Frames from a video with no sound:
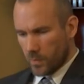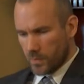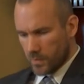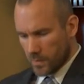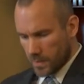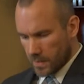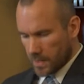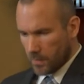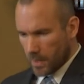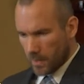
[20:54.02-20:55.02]
we also see
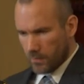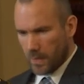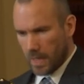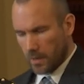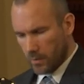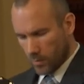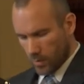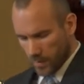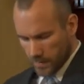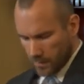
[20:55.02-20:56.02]
some kind of value
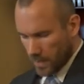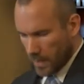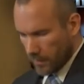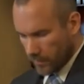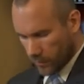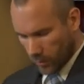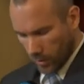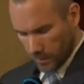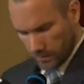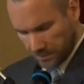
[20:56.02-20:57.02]
or some kind of
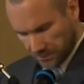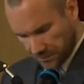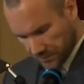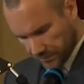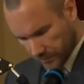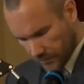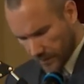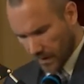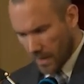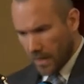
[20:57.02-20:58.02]
thought.
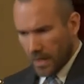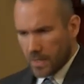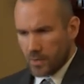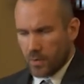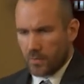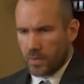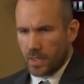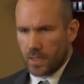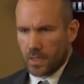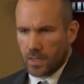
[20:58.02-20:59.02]
So of
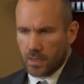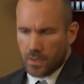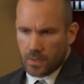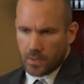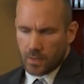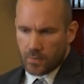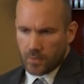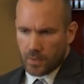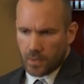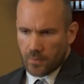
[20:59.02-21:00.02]

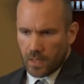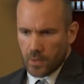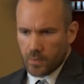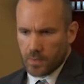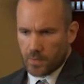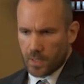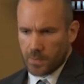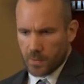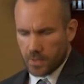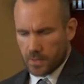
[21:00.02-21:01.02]
the values that I
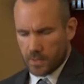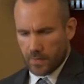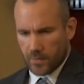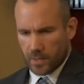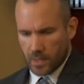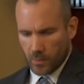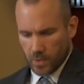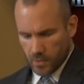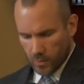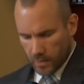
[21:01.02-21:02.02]
specifically
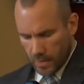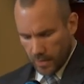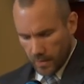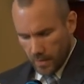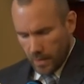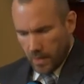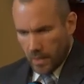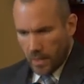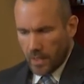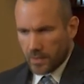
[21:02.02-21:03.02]
want to look at,
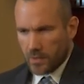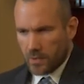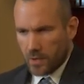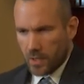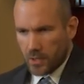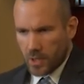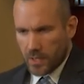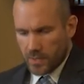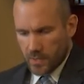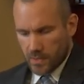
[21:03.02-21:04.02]
it's
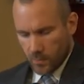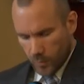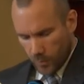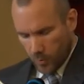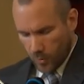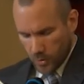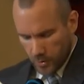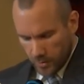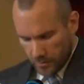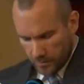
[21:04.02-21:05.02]
justice and
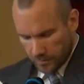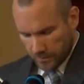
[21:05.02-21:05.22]
proportion.